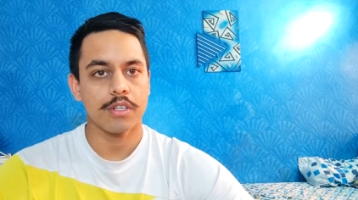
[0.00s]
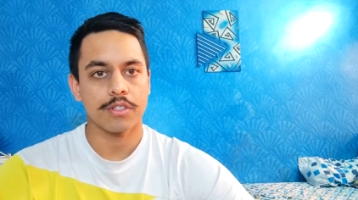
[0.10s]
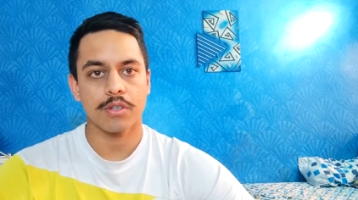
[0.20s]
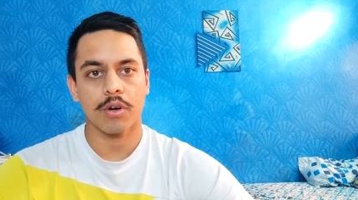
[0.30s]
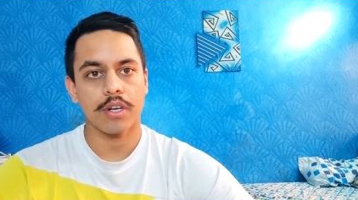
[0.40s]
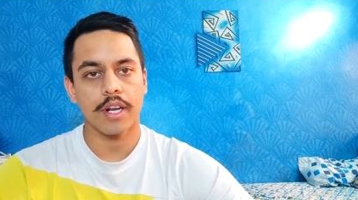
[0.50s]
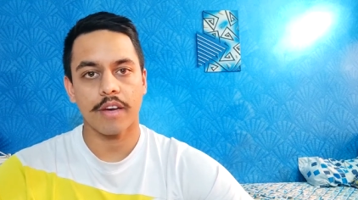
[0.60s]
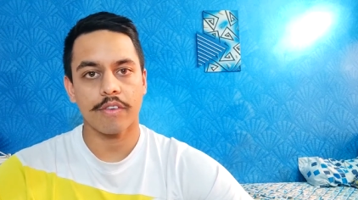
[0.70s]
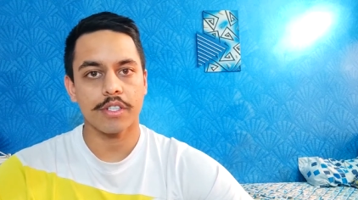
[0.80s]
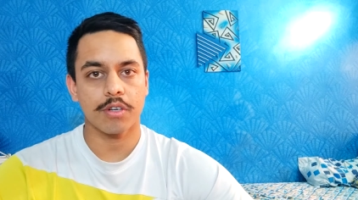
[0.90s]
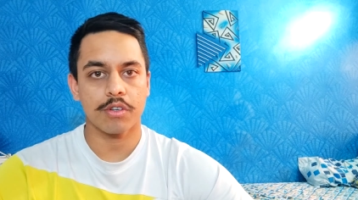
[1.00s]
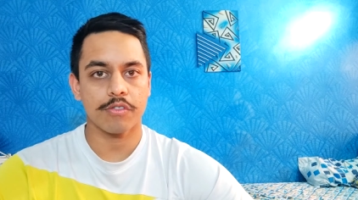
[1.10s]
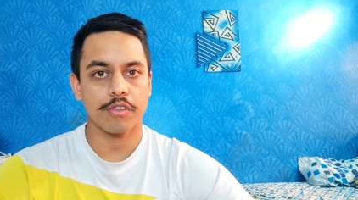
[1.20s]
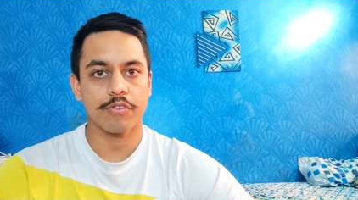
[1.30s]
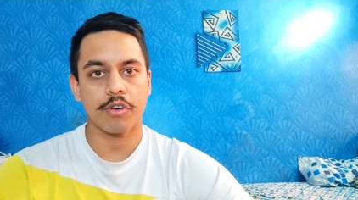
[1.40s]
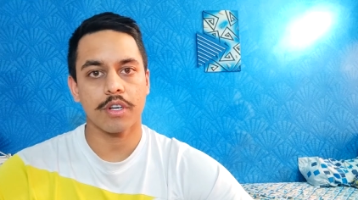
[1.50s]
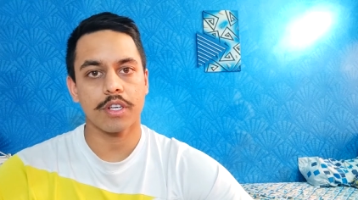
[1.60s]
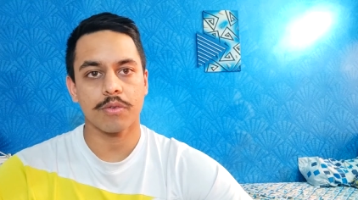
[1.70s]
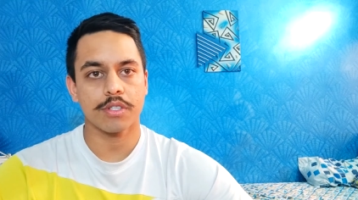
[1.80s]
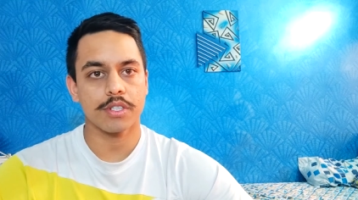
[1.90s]
So on an average, out of the 40
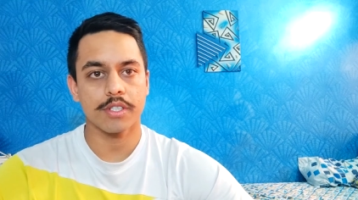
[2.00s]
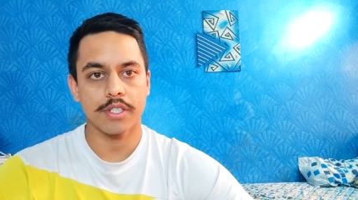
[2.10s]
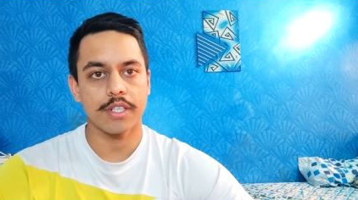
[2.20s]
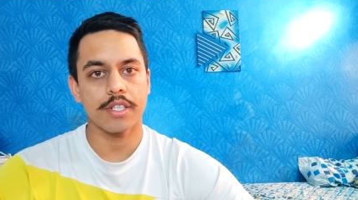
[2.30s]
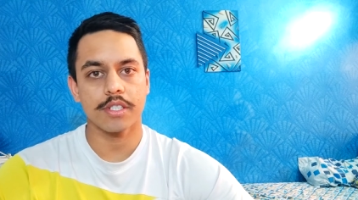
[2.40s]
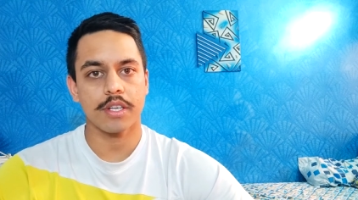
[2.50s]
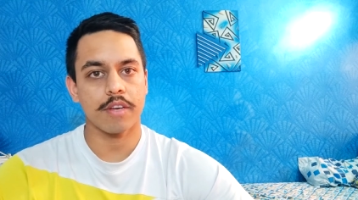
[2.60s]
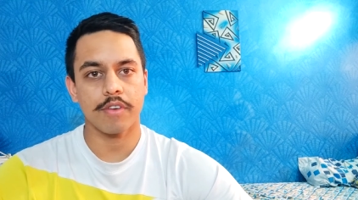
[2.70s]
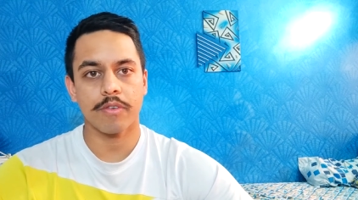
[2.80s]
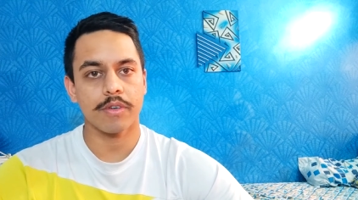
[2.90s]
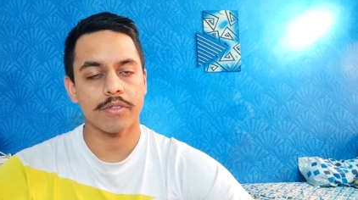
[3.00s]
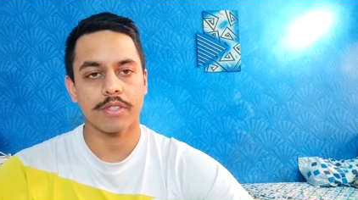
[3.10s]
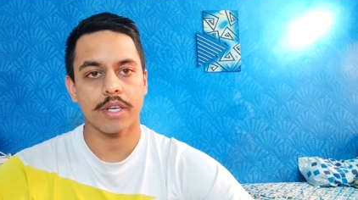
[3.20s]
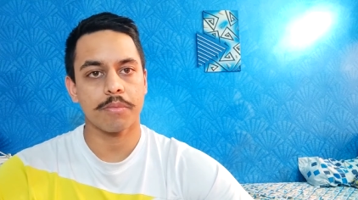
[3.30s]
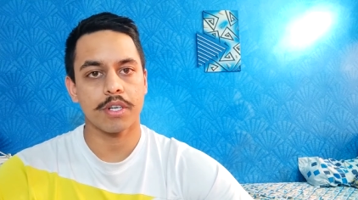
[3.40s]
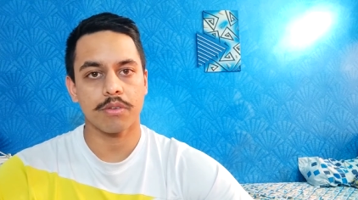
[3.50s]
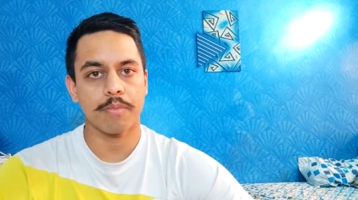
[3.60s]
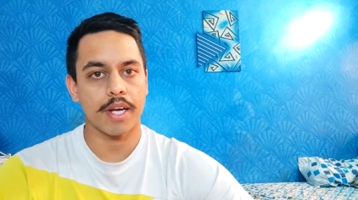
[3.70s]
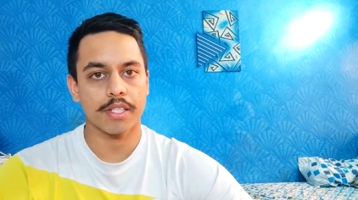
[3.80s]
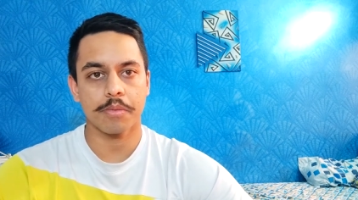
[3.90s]
questions in each, everyone was able to
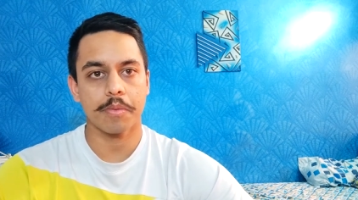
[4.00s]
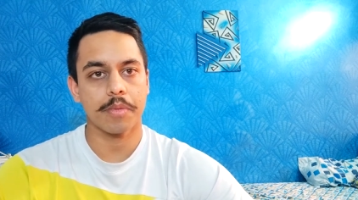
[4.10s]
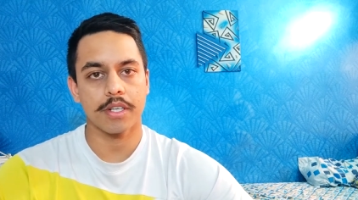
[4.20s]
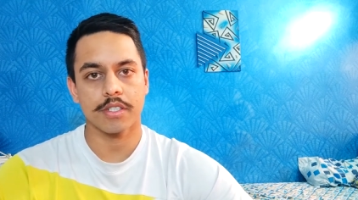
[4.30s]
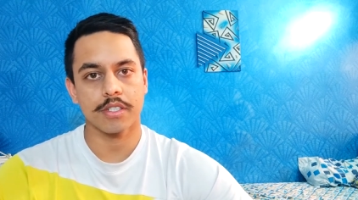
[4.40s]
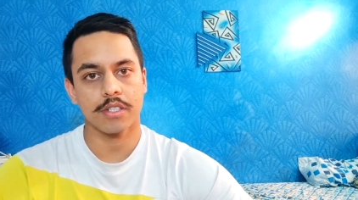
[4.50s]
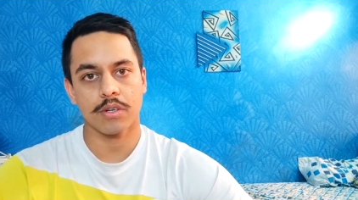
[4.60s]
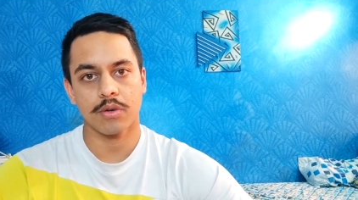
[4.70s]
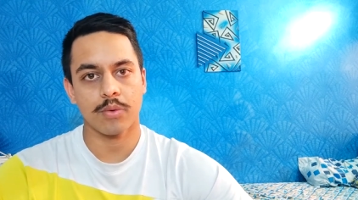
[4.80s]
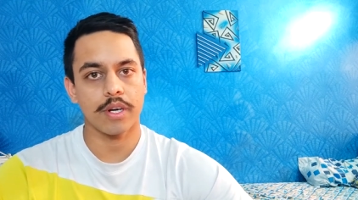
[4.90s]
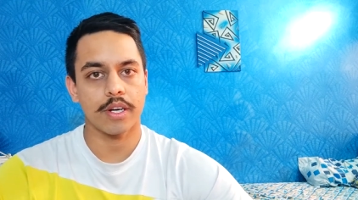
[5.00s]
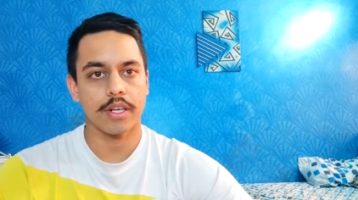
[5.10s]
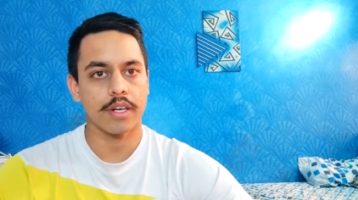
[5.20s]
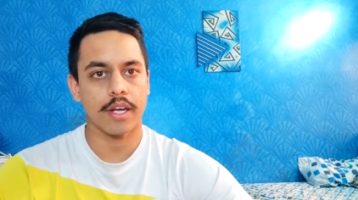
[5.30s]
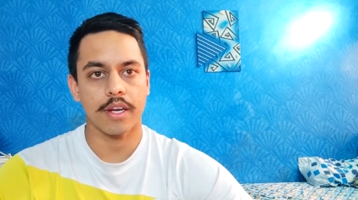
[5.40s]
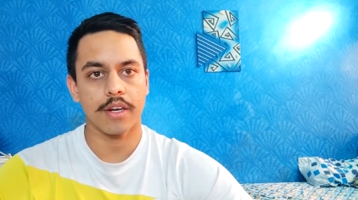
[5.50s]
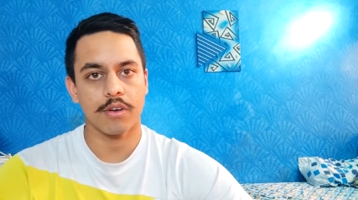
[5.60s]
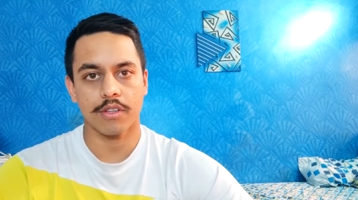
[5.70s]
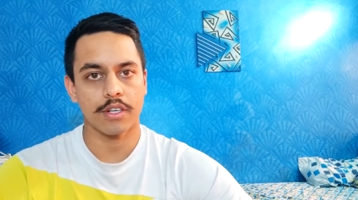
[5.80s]
maximum answer 29 or